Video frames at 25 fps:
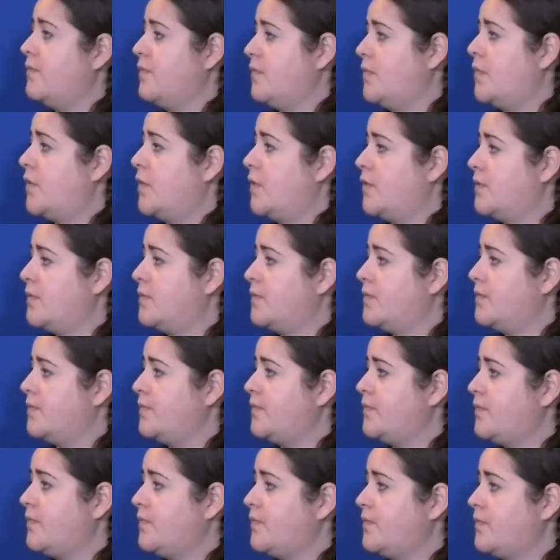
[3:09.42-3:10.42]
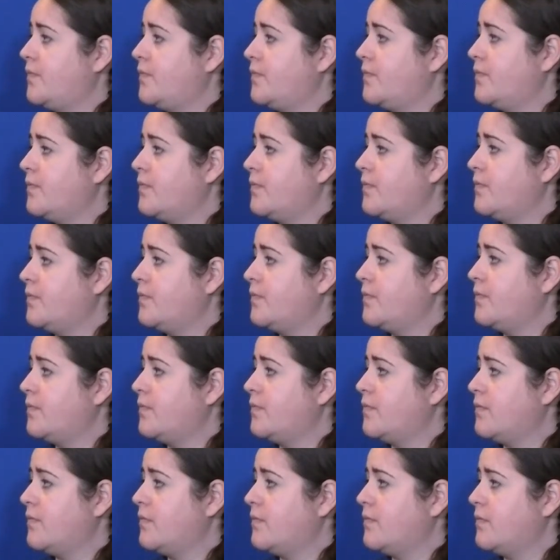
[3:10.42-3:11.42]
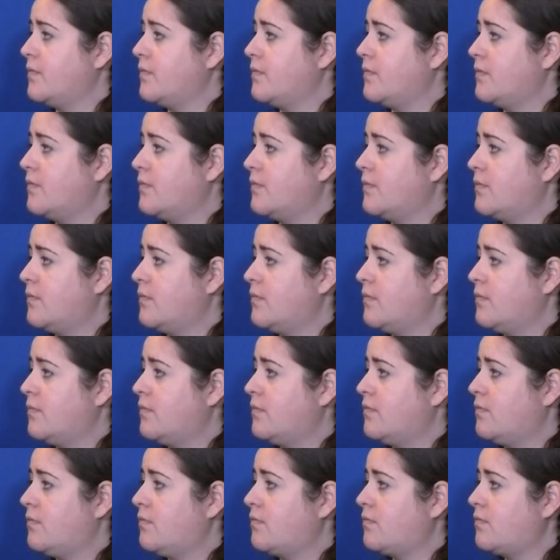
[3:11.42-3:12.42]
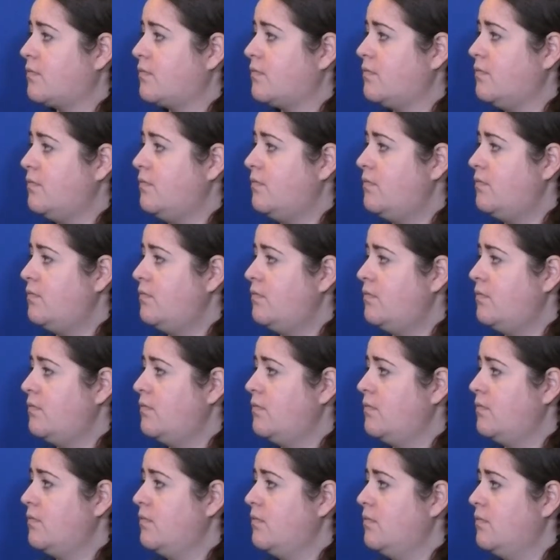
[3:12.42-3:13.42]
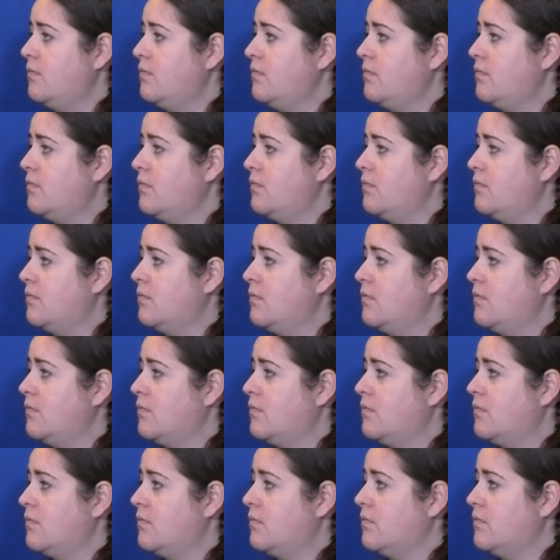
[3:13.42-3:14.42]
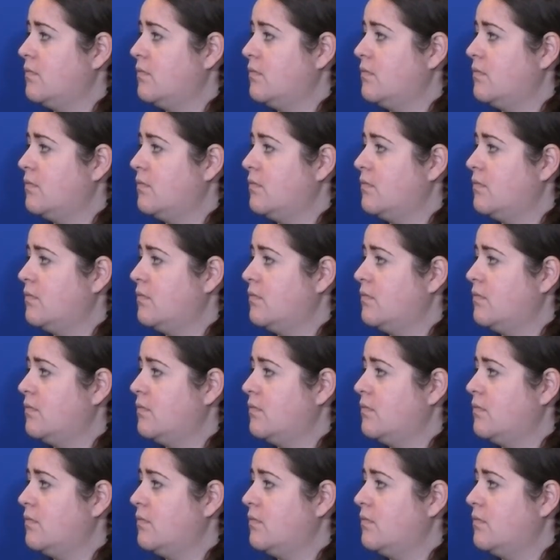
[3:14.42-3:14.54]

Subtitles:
(not speaking)